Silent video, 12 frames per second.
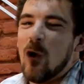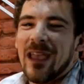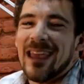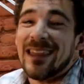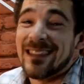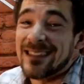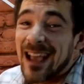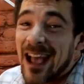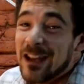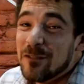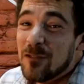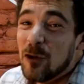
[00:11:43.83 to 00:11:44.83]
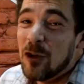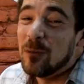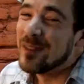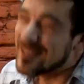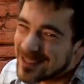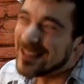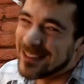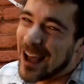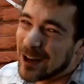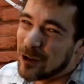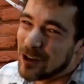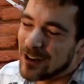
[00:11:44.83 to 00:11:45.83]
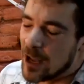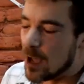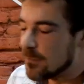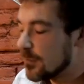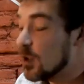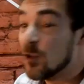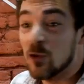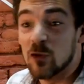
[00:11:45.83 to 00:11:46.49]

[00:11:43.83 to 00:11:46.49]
Okay, that's kind of good, but still not good enough.